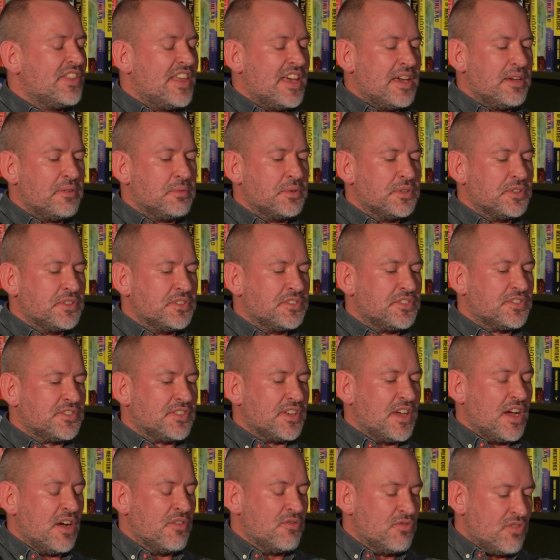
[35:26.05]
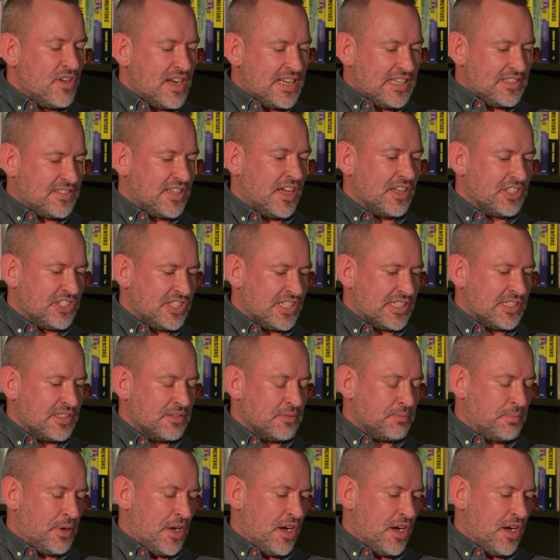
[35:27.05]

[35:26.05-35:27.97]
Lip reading: there was a really touching